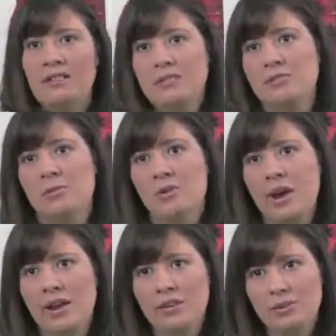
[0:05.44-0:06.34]
young since we were
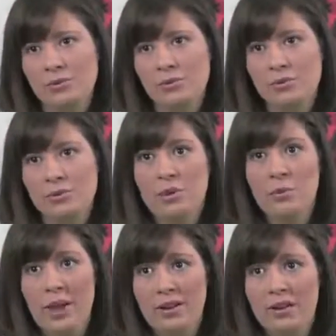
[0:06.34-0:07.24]
right out of school, so
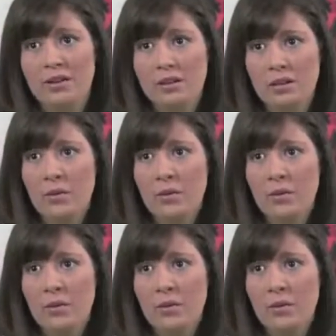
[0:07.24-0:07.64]
we waited